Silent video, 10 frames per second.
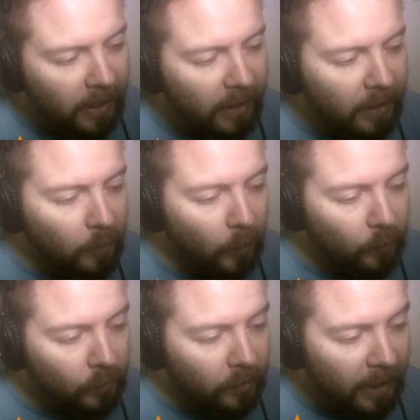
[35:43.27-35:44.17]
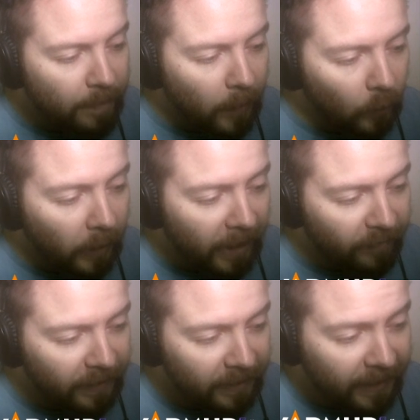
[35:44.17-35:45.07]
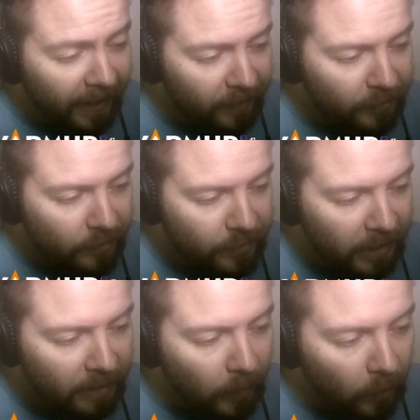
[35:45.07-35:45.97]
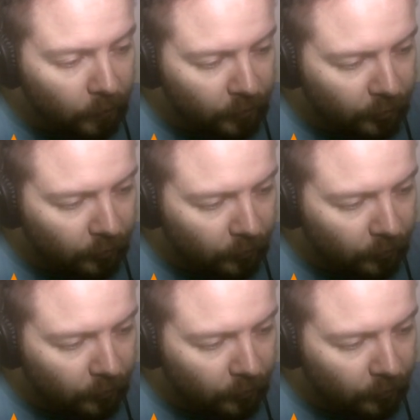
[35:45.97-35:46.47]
having the characters emote,